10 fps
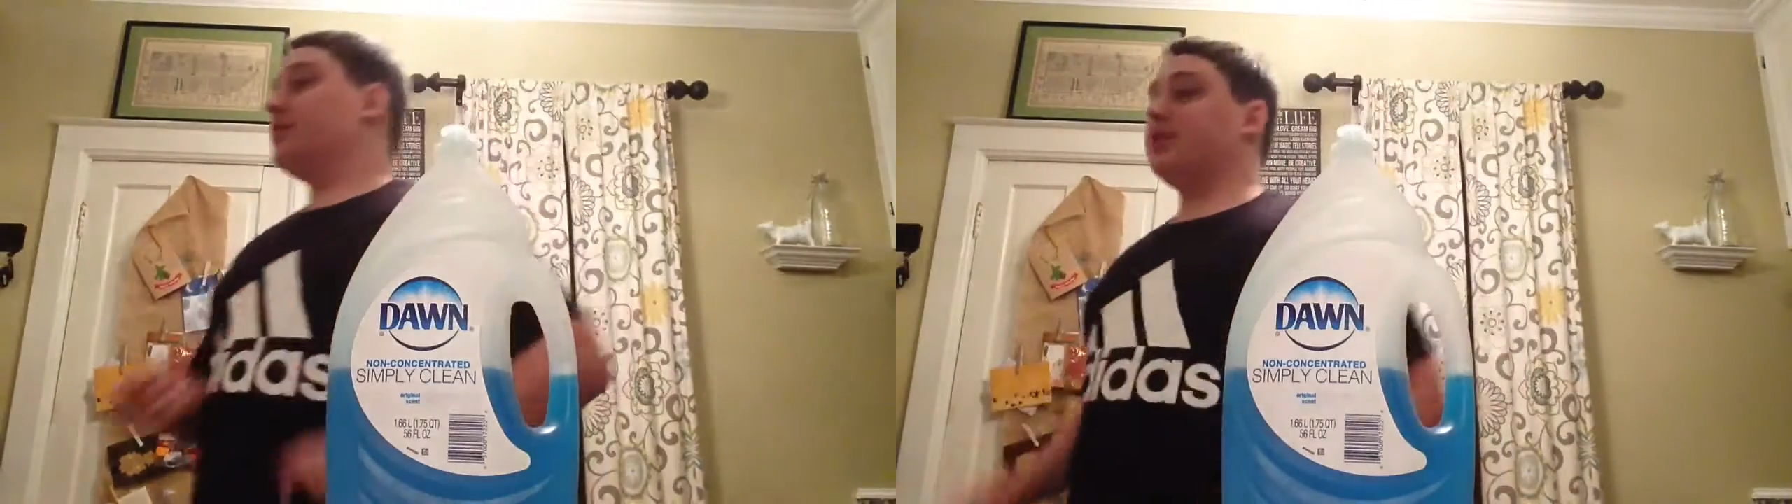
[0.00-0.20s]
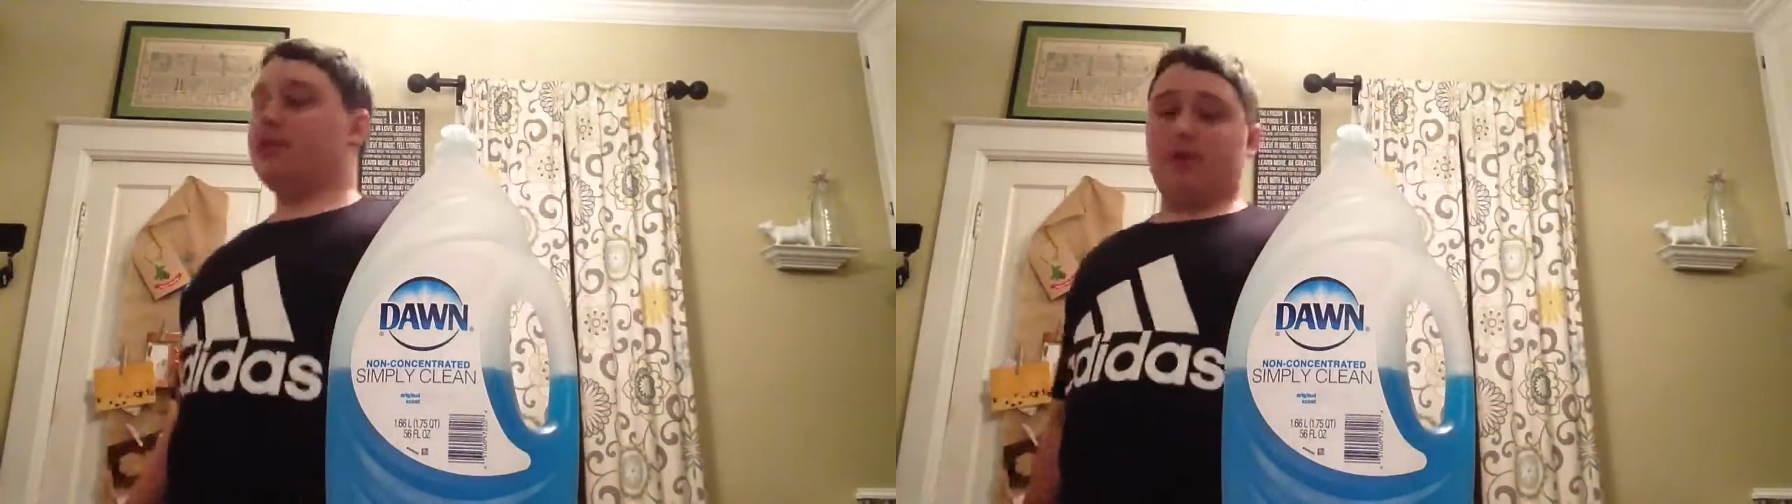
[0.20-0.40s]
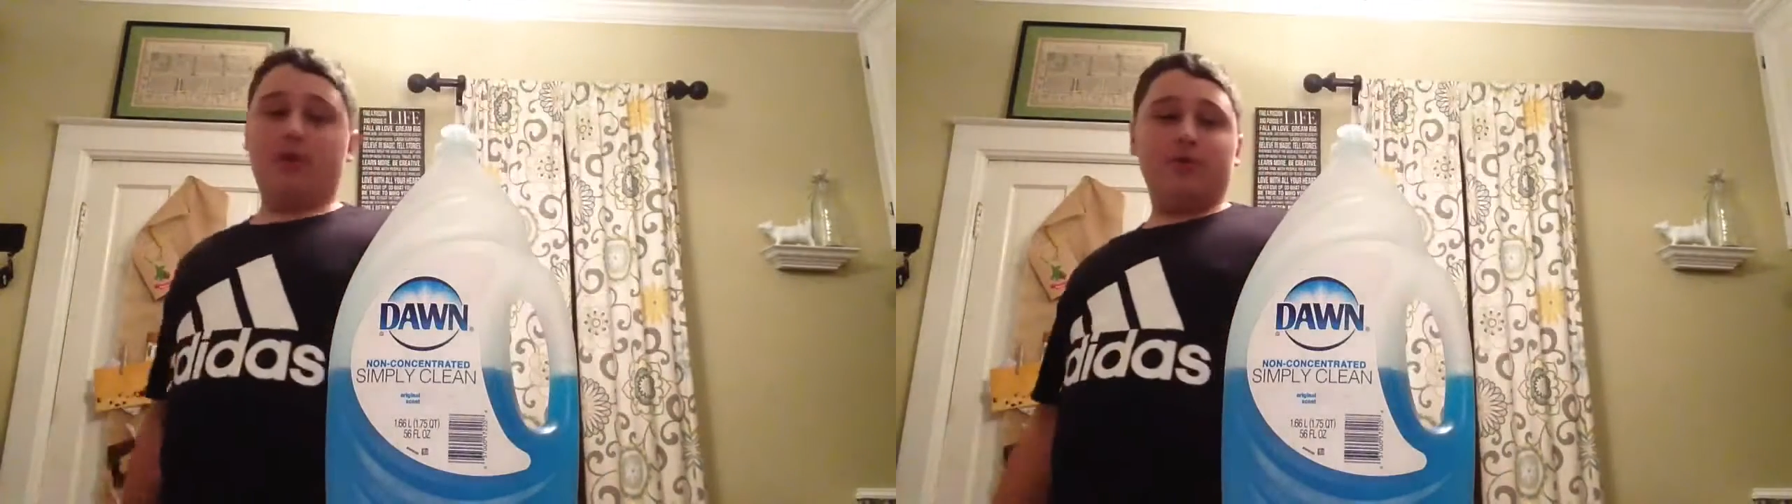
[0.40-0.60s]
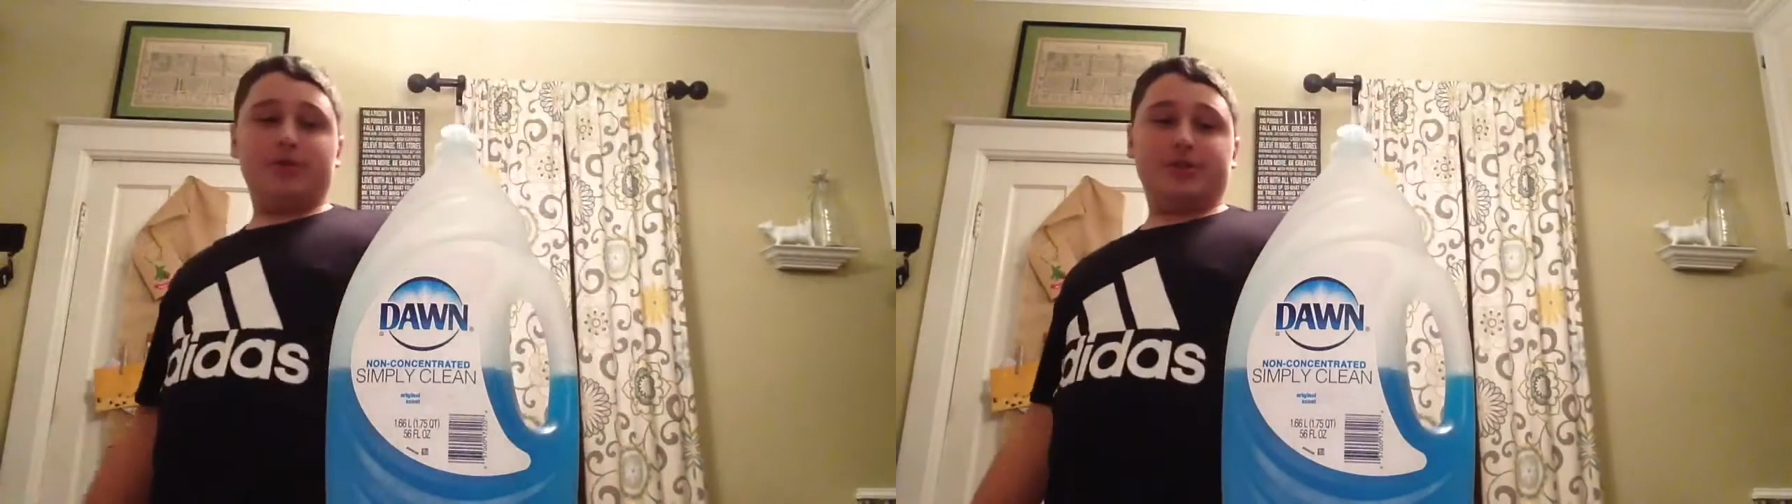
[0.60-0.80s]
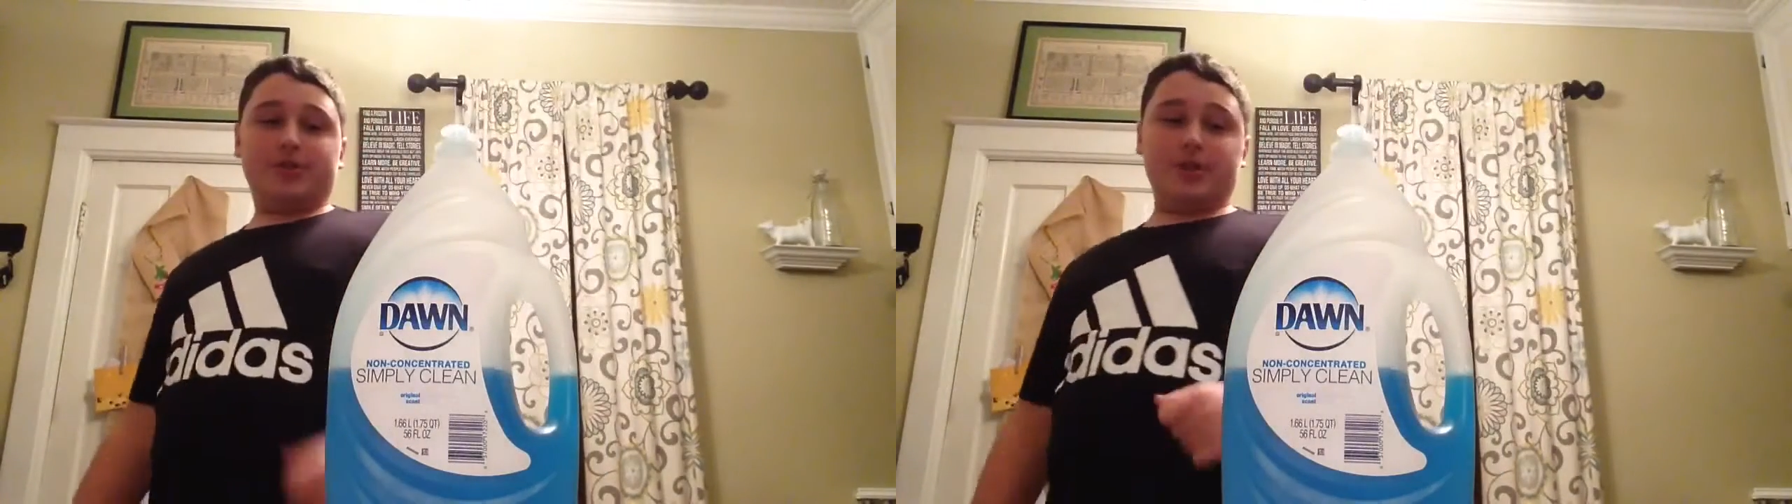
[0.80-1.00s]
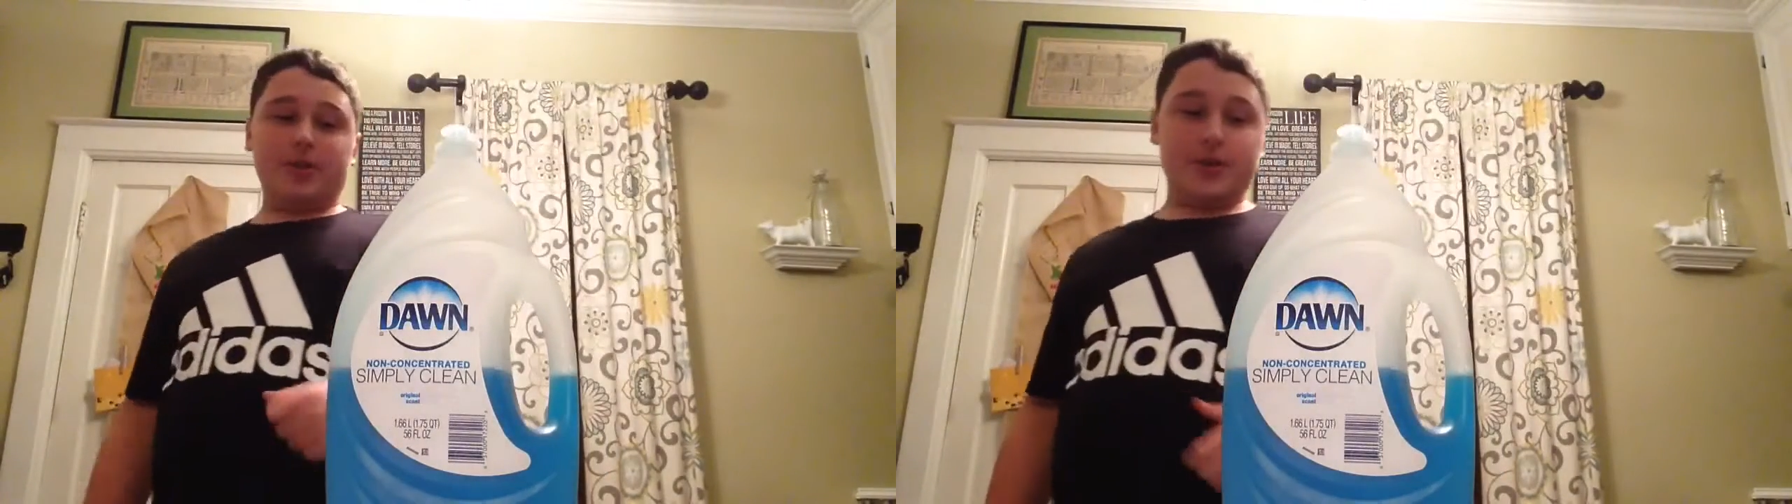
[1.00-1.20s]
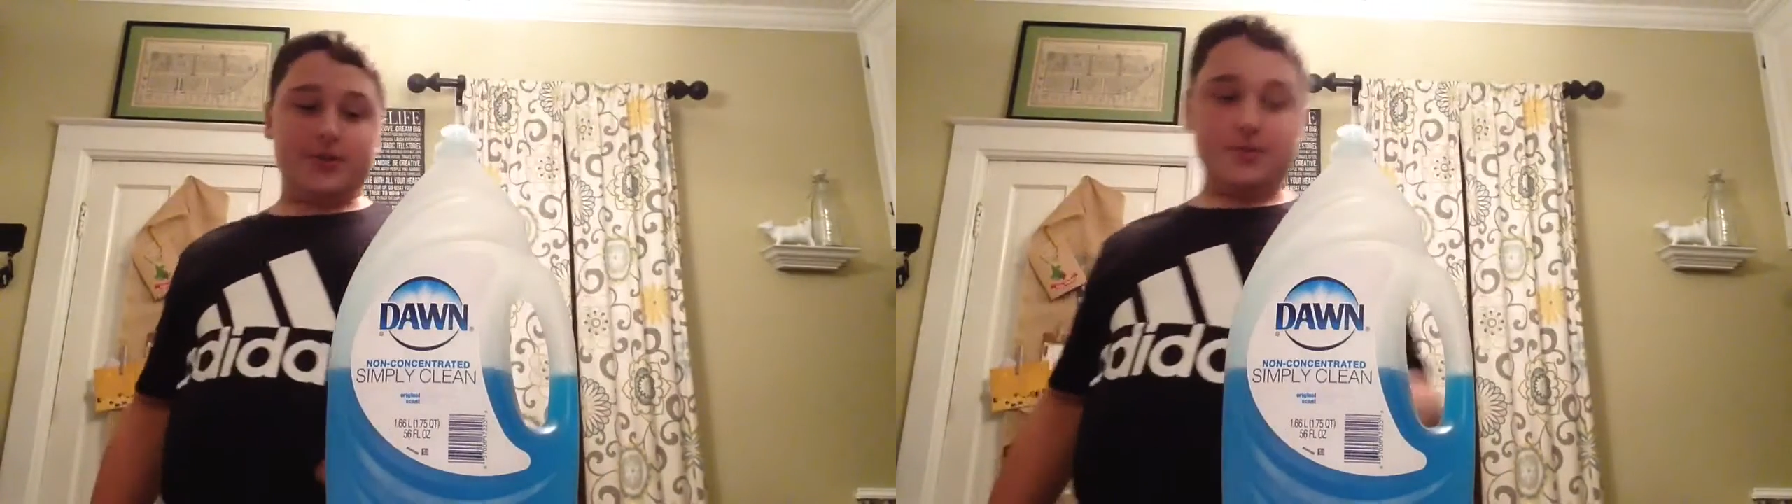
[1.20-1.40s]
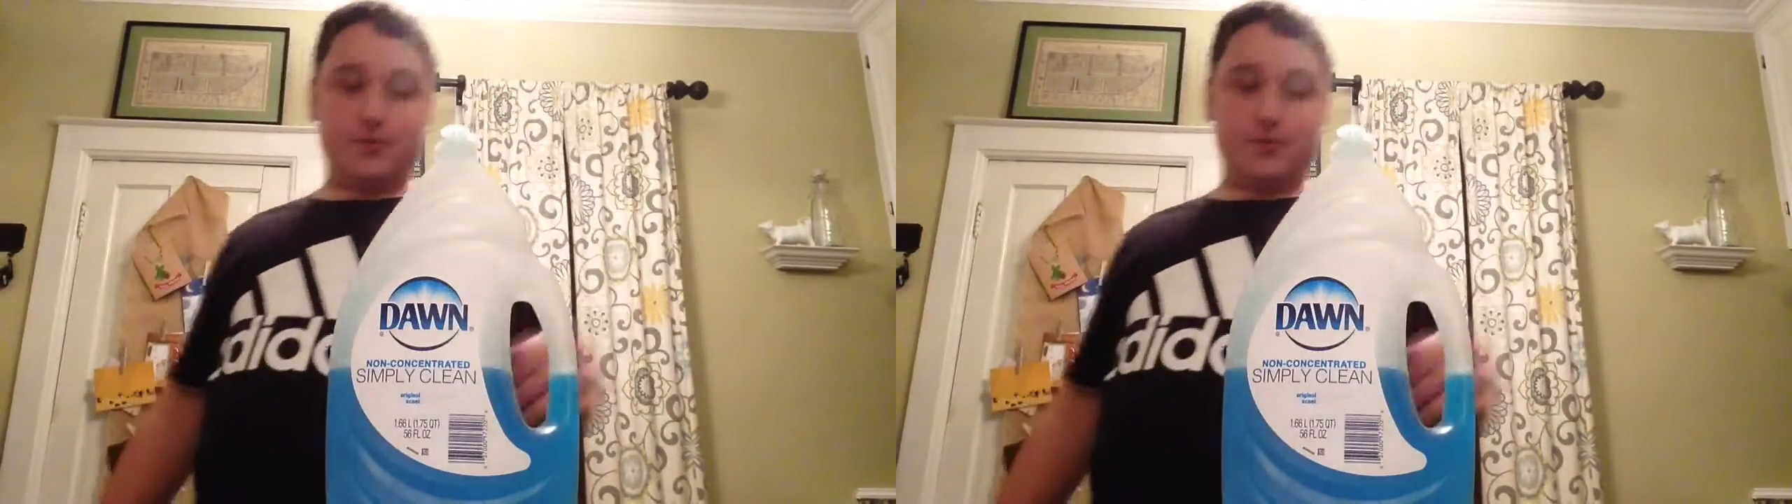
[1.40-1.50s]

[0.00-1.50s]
So what you're going to want